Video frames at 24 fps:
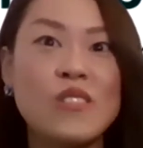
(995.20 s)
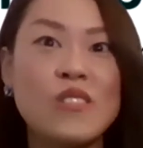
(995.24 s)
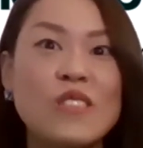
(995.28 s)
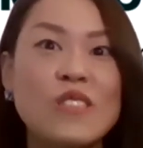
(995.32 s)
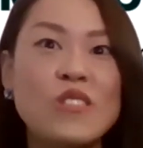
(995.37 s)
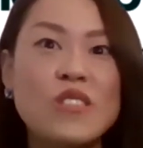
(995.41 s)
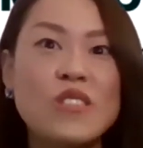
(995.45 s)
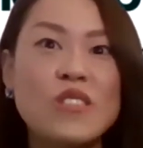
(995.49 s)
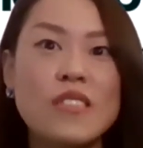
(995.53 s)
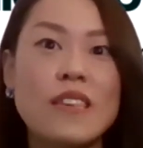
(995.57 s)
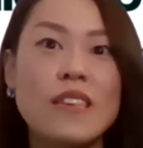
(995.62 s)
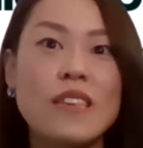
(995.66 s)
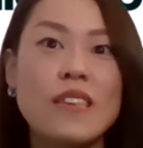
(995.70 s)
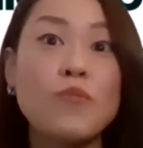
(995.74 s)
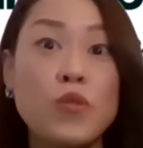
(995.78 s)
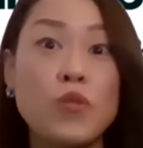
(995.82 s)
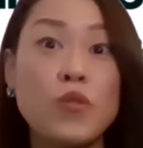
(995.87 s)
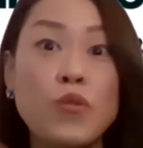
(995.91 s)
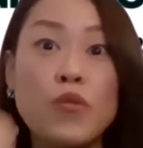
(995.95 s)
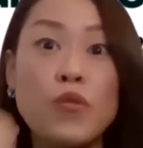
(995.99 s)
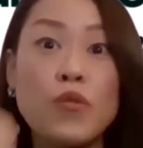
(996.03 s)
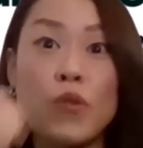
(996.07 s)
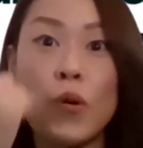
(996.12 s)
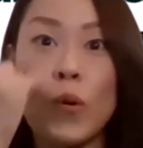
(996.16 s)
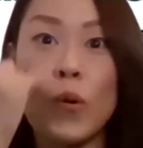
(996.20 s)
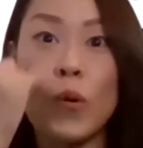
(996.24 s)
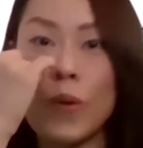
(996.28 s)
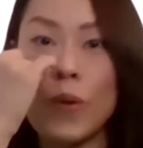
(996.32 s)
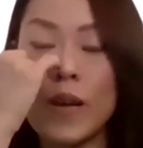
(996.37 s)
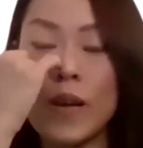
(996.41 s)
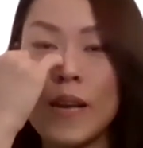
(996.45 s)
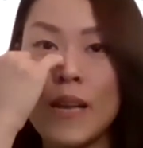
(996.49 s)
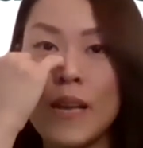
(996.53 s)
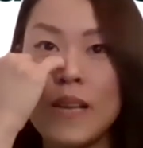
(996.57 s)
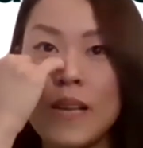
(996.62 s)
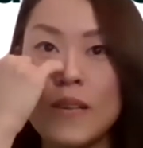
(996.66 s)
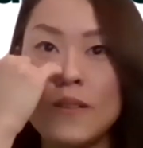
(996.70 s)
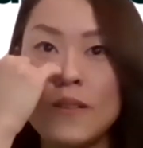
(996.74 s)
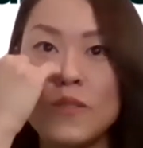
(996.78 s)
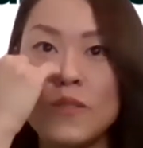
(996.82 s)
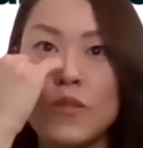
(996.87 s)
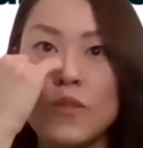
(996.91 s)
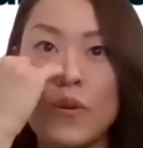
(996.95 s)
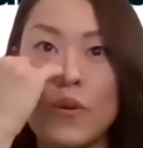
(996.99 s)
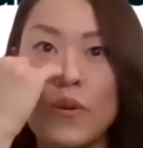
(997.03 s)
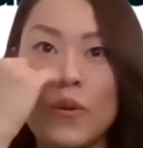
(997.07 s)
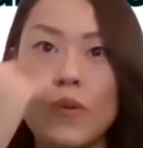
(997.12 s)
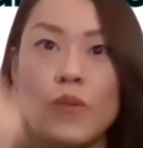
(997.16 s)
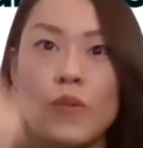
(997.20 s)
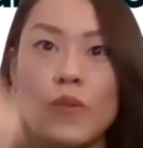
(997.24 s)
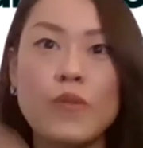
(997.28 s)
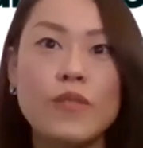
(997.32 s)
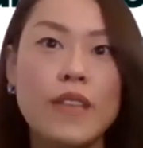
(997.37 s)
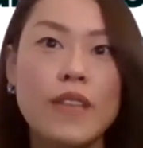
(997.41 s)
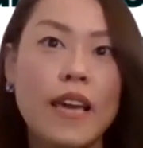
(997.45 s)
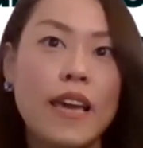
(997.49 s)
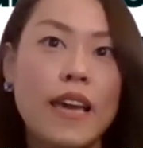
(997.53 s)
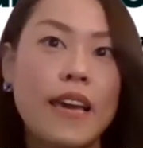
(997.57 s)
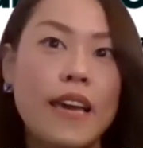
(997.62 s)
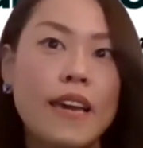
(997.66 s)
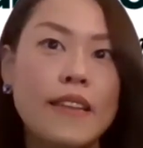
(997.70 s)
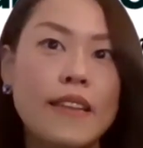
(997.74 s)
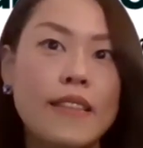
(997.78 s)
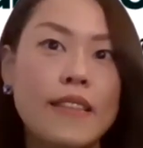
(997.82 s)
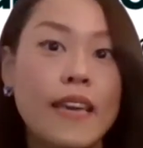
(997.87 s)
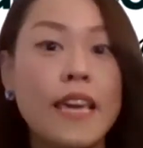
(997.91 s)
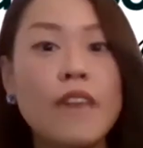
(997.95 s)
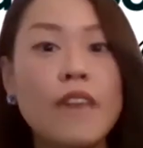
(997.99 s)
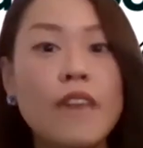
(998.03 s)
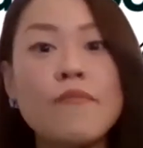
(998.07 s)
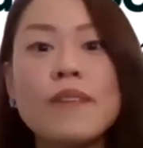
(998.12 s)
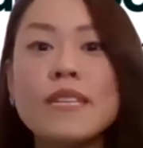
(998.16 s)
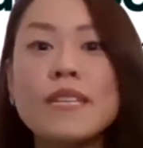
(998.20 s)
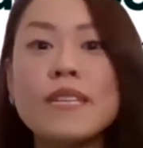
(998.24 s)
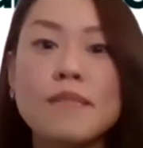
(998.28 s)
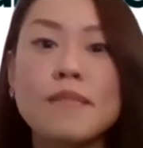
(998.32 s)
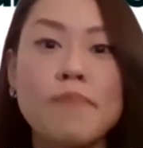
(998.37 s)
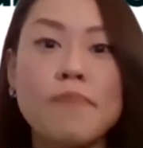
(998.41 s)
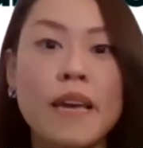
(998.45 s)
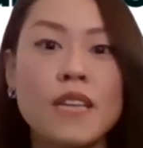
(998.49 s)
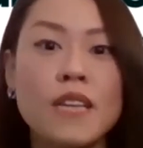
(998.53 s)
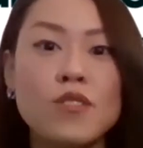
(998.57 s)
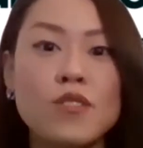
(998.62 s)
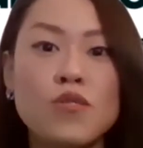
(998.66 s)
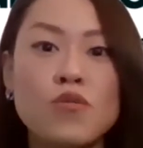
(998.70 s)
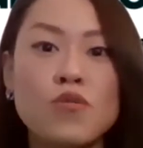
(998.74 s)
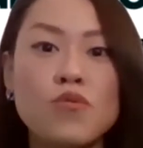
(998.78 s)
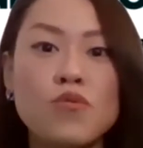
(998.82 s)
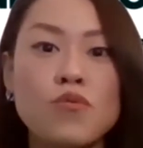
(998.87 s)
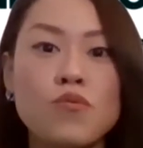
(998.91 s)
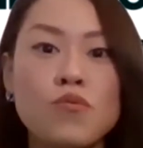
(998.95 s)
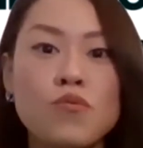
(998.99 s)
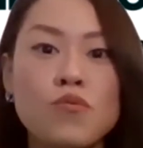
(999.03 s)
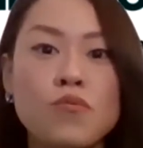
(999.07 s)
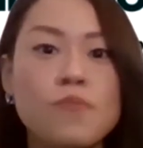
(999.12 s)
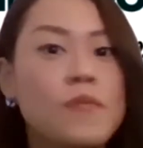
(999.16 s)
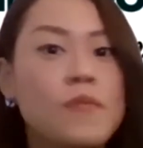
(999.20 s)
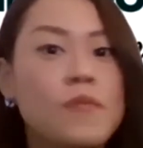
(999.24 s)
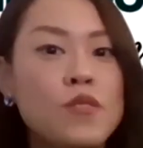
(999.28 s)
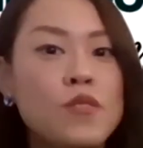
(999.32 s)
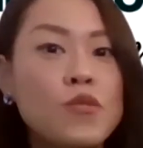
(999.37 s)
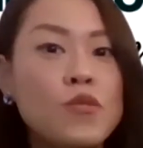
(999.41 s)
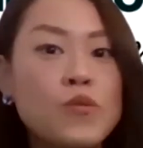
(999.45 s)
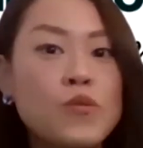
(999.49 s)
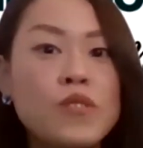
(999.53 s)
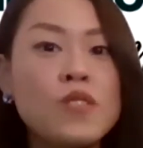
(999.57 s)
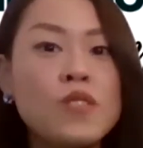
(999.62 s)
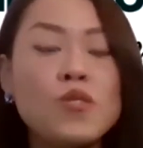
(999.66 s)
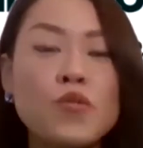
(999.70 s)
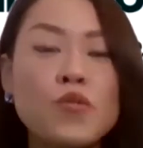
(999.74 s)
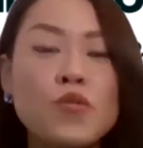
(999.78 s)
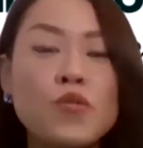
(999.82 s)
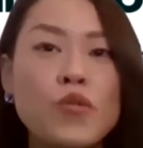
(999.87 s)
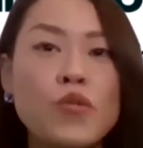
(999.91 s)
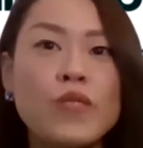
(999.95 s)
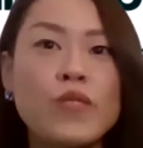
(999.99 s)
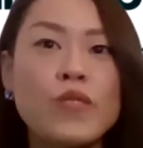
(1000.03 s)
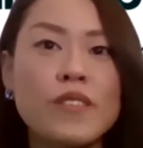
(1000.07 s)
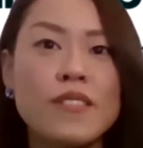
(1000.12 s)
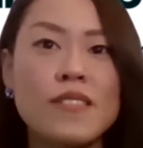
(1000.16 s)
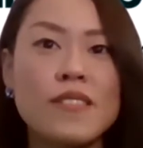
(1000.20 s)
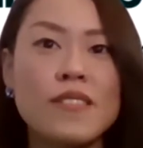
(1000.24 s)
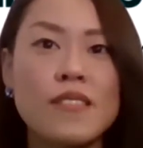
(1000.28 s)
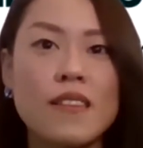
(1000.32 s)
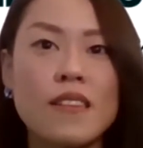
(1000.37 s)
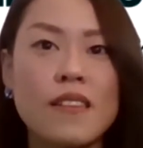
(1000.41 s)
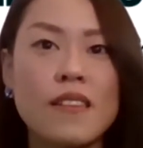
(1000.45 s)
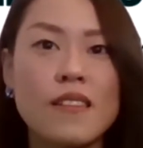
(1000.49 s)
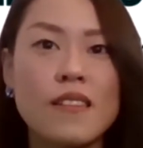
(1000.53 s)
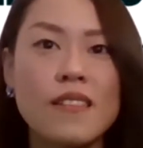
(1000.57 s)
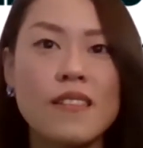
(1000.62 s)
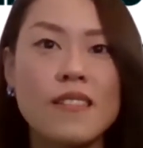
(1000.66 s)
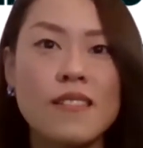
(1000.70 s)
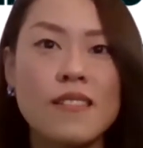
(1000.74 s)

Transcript: this thing would grow. So they gave me a space to just grow this thing.